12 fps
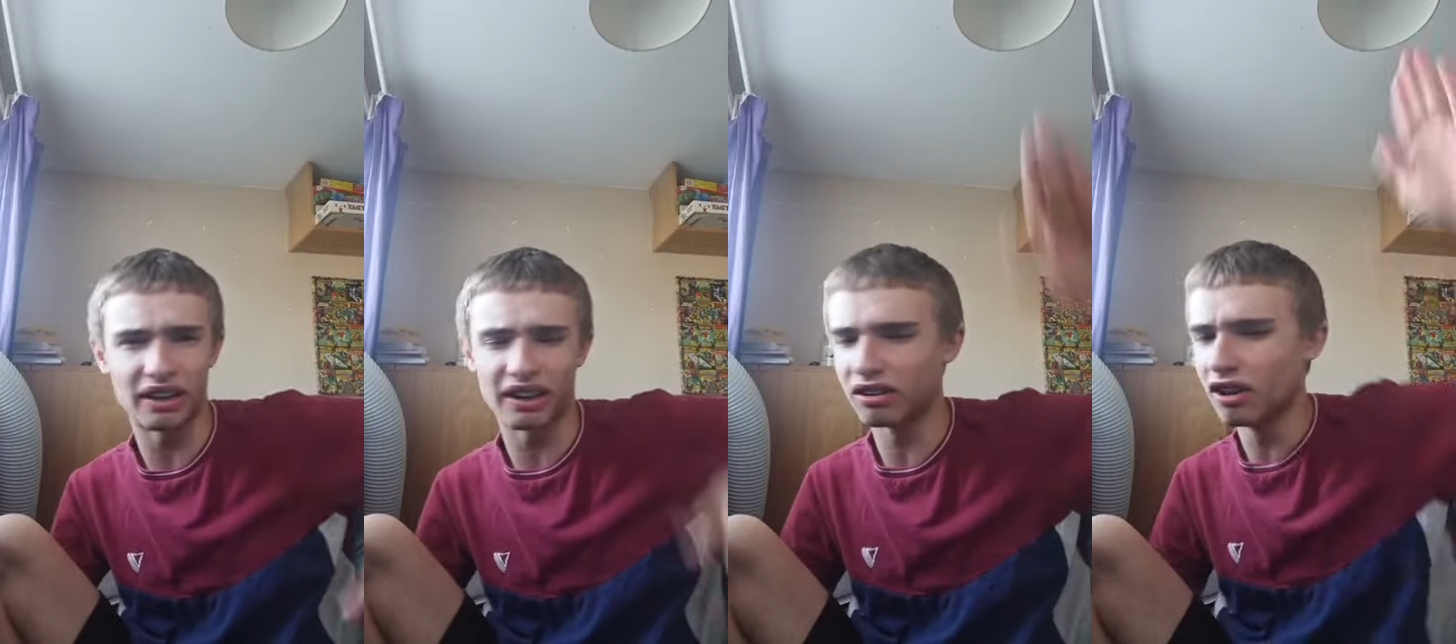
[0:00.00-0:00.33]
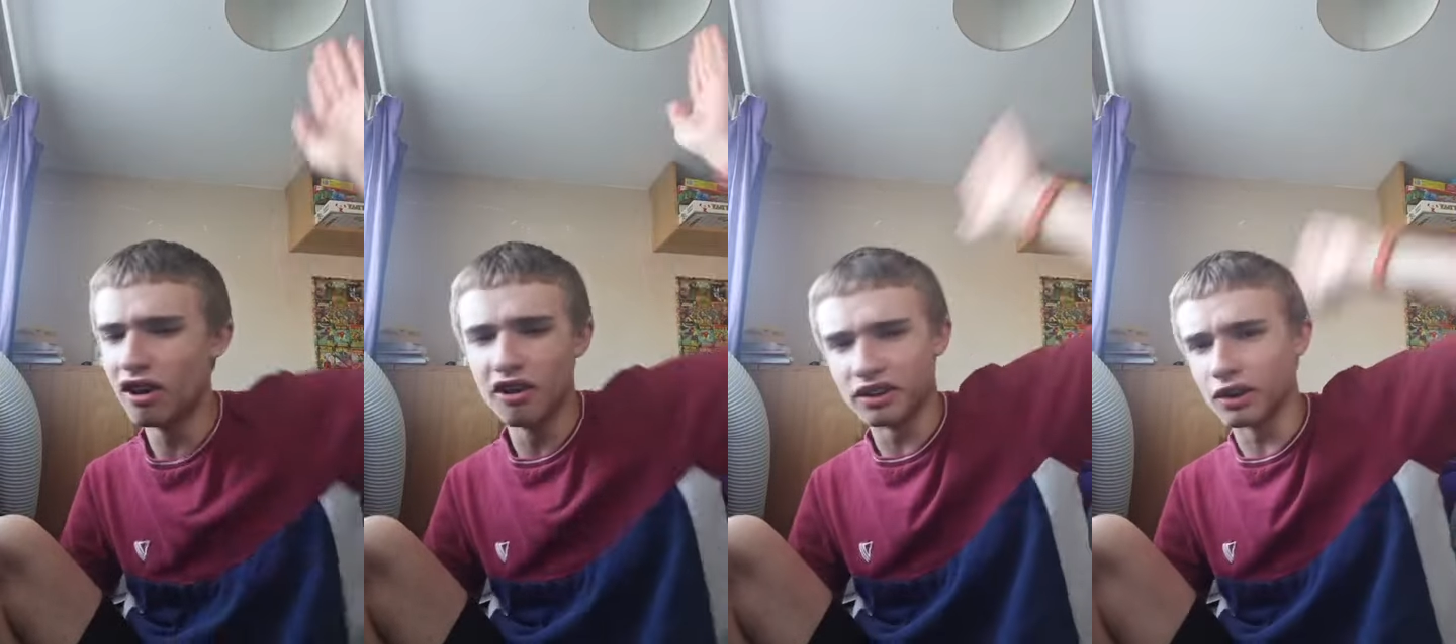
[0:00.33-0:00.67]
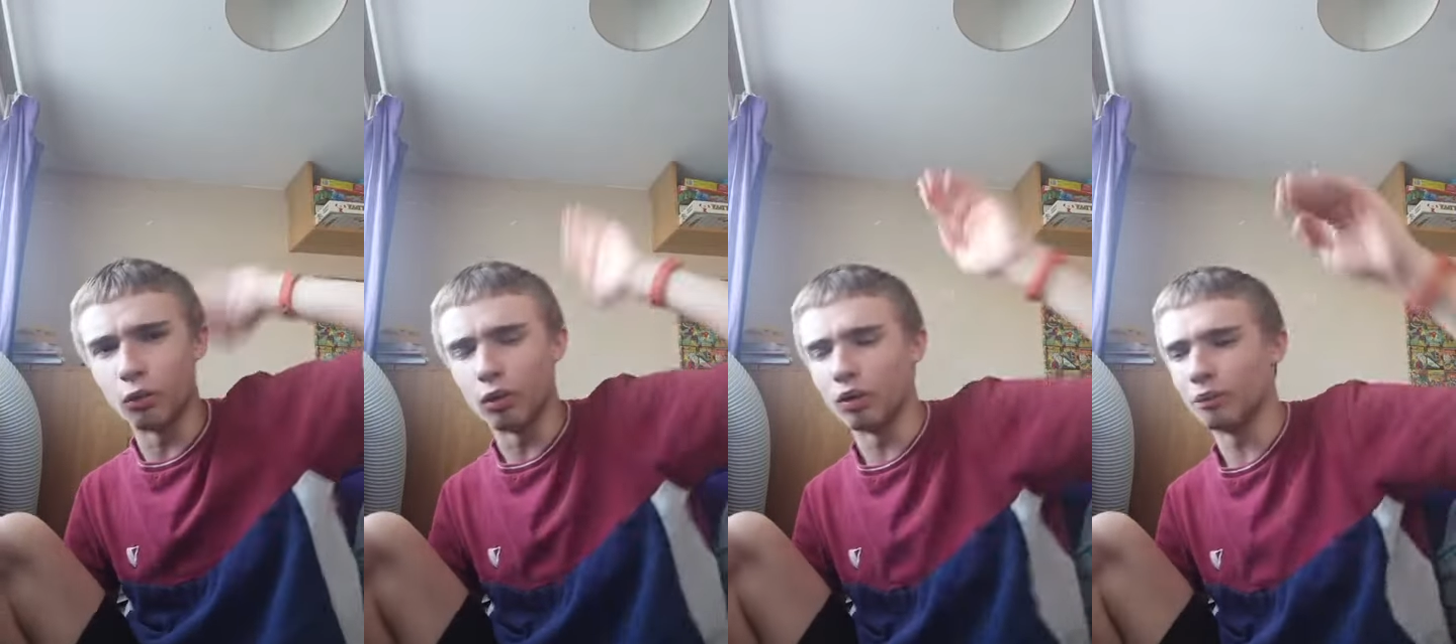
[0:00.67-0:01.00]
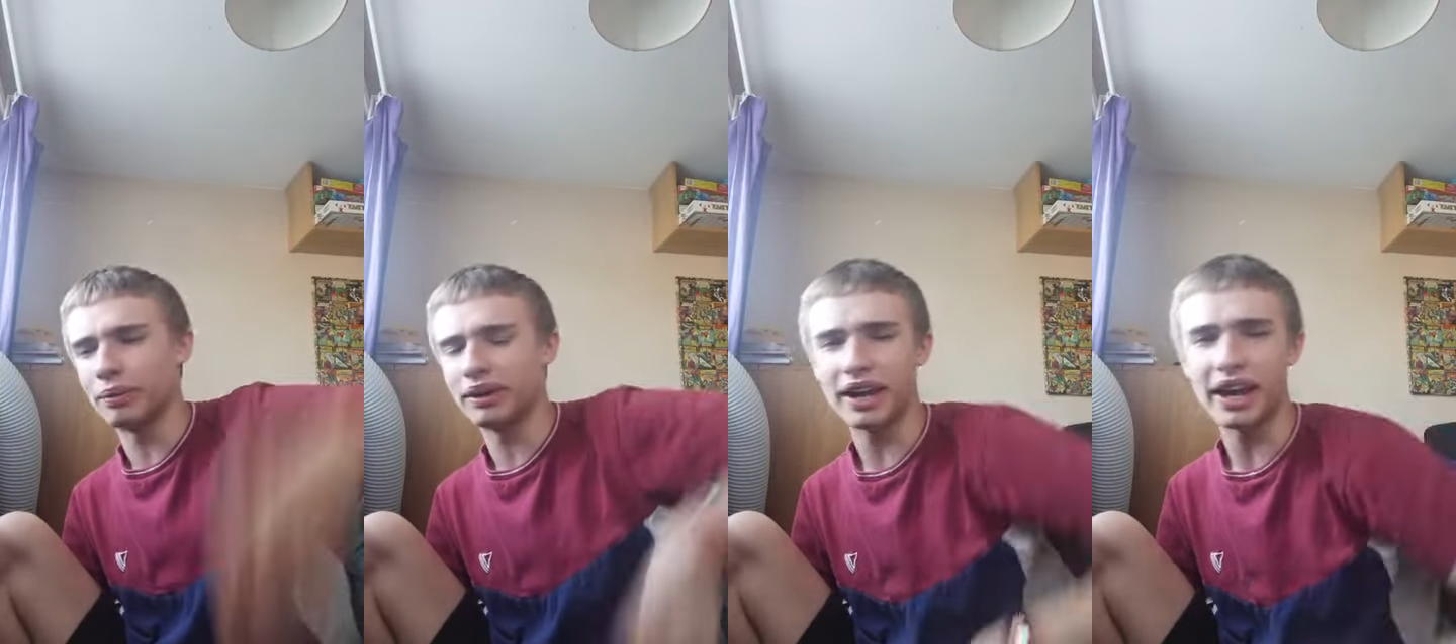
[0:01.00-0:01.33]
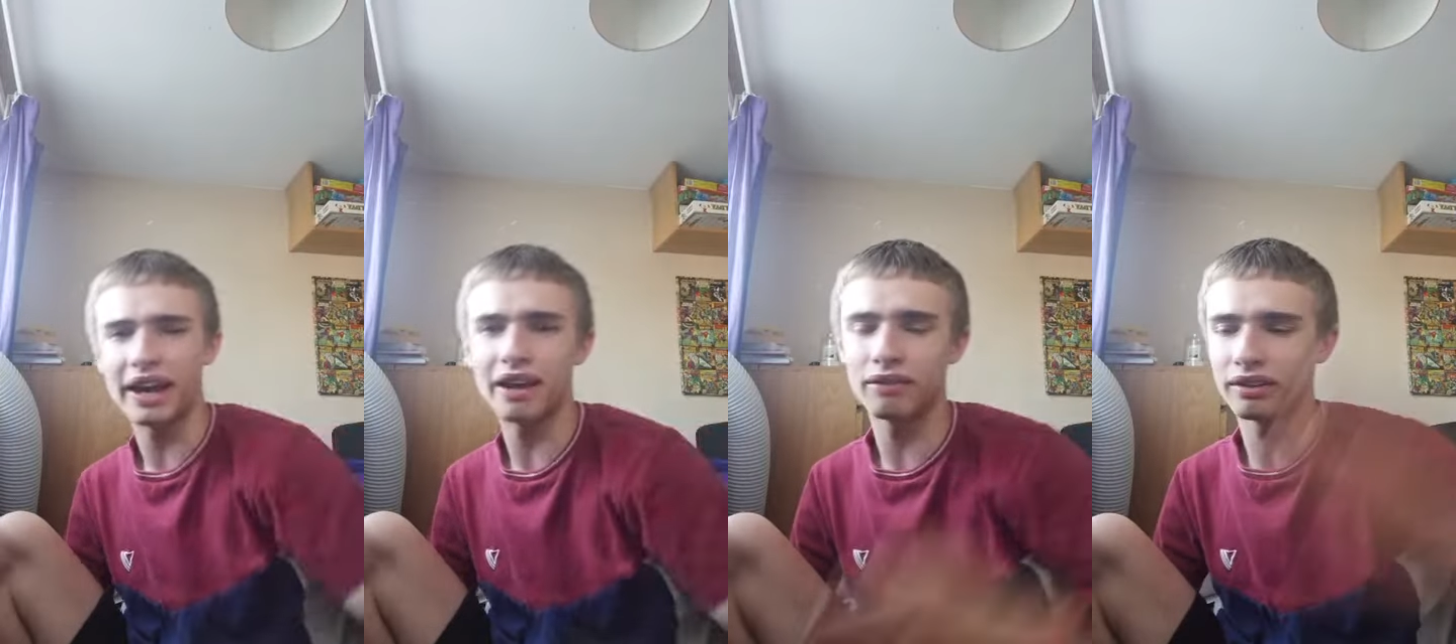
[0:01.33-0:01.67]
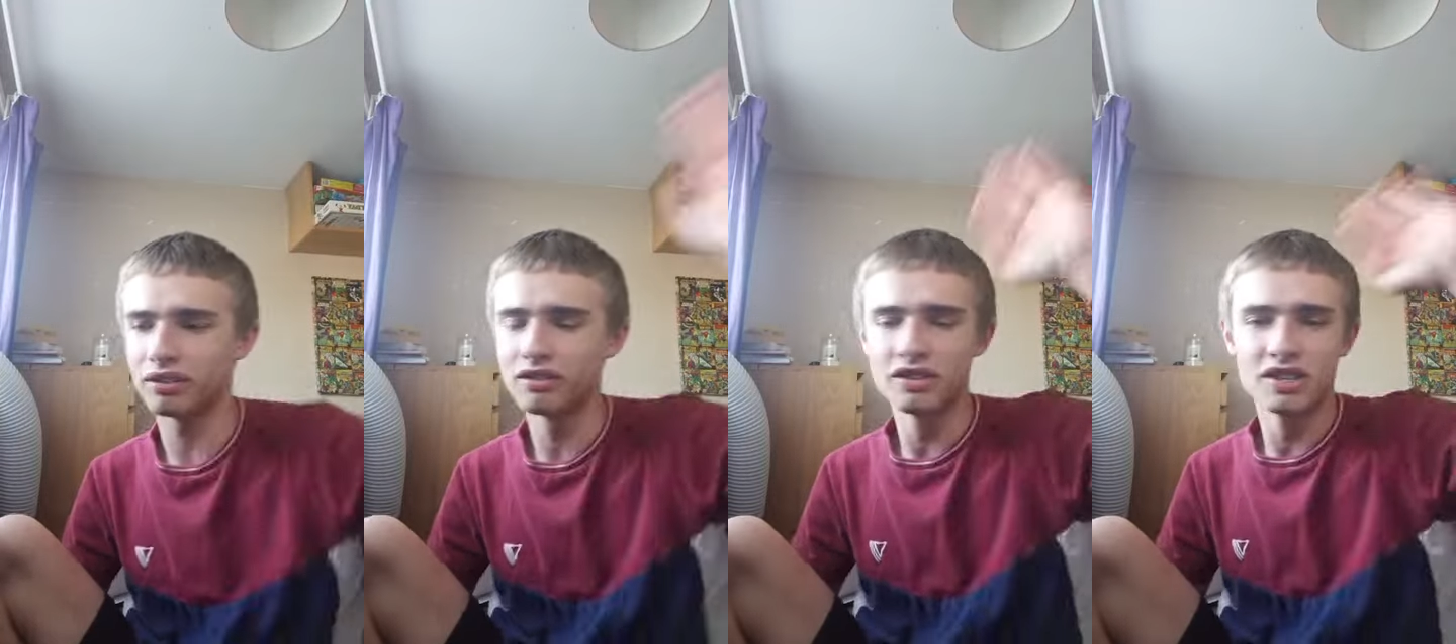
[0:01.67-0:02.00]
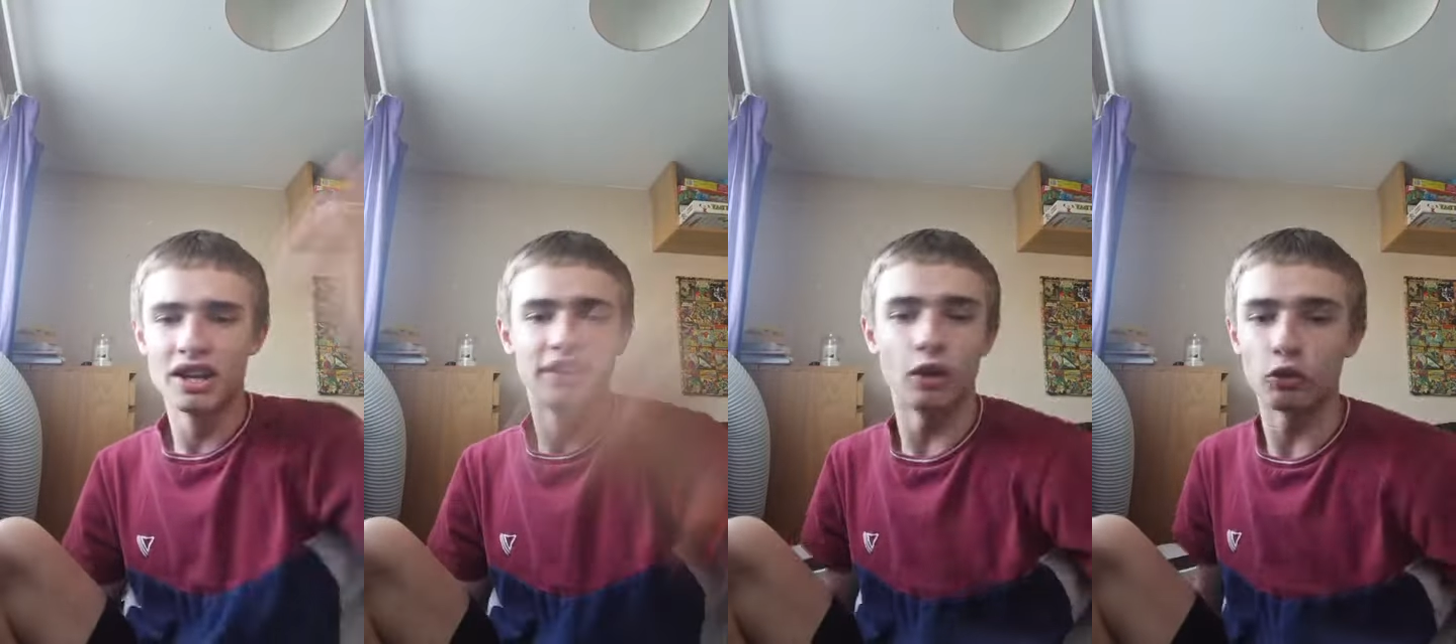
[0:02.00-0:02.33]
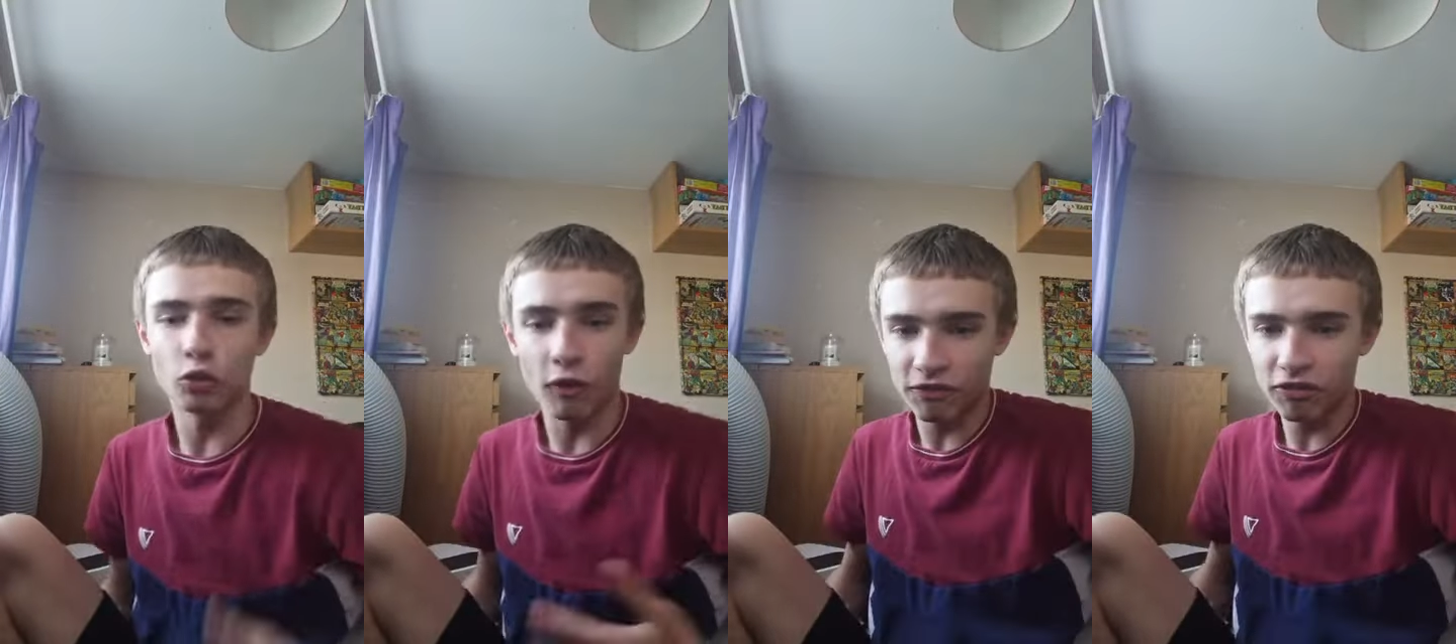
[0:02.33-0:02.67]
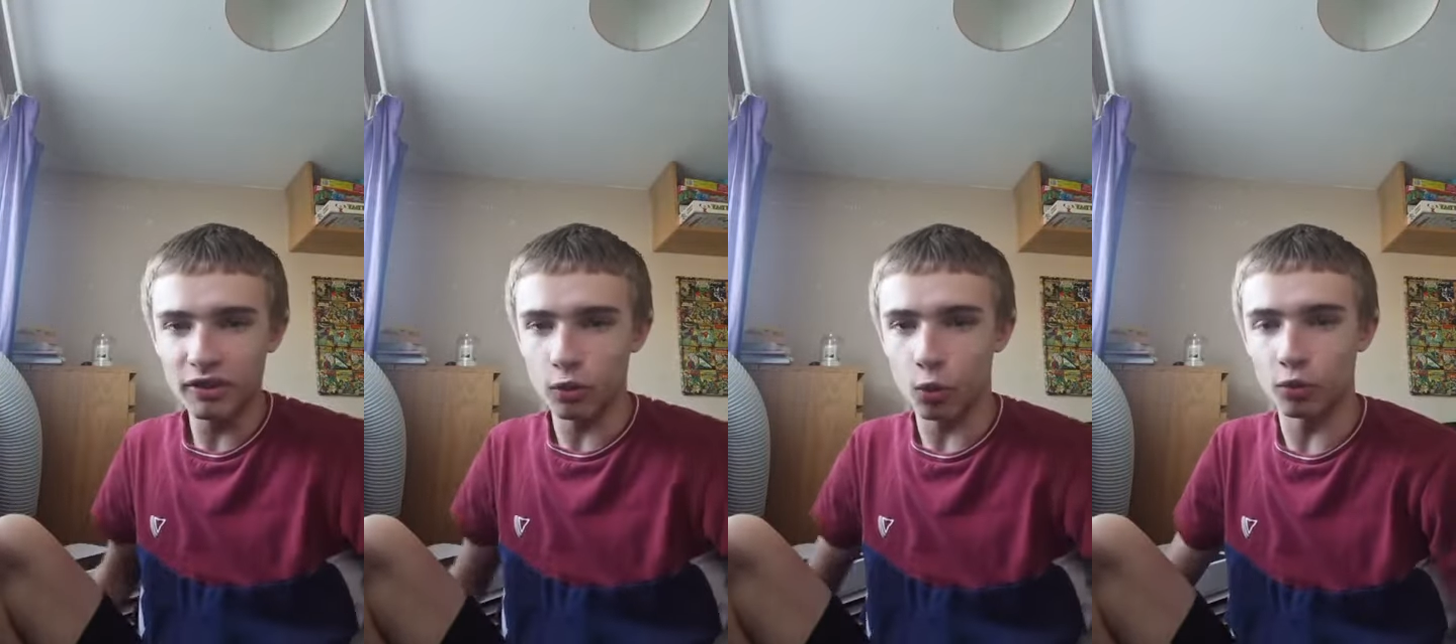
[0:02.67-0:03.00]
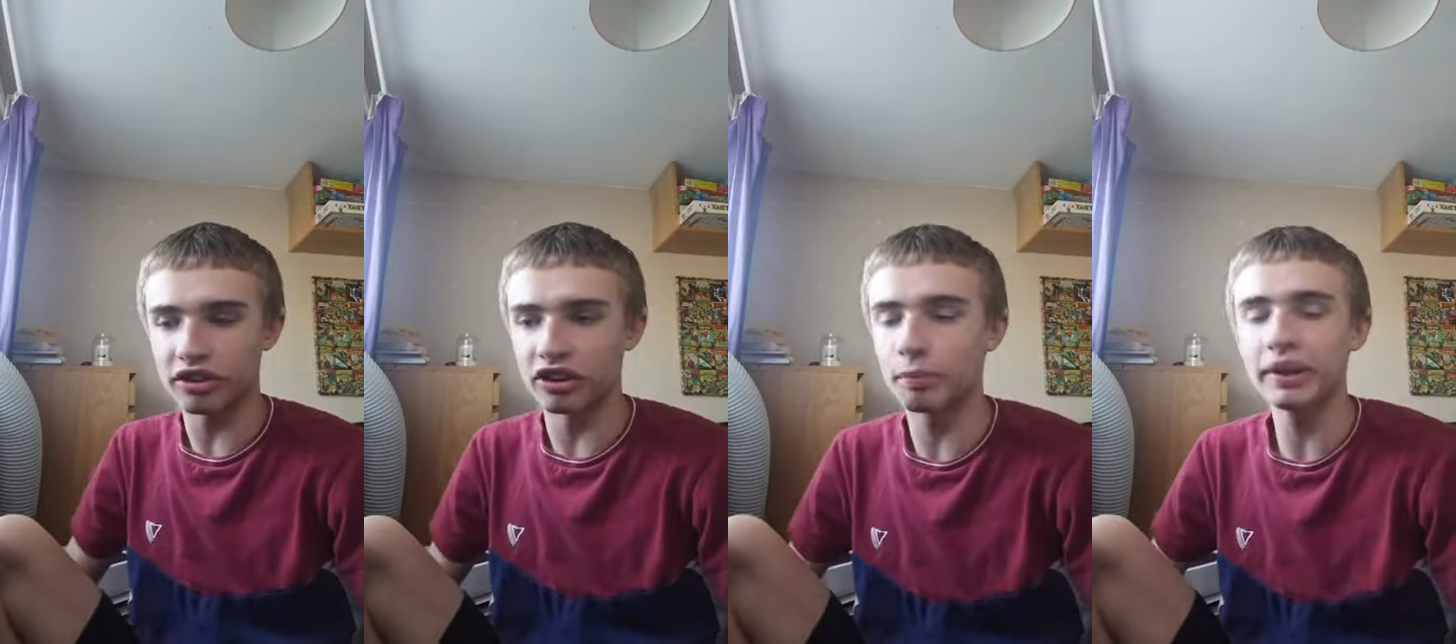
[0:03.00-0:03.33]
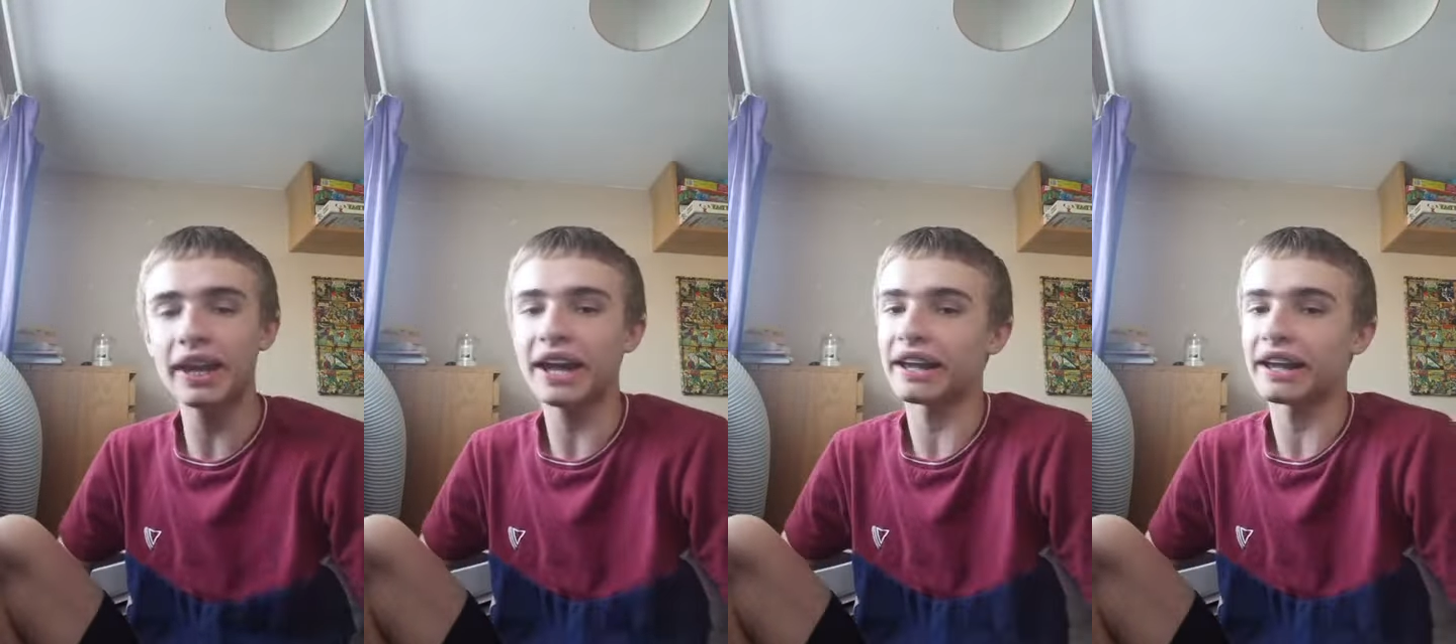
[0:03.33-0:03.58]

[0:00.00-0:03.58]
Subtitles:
and then you go up in the air, and you know it's got 3 launches. But yeah,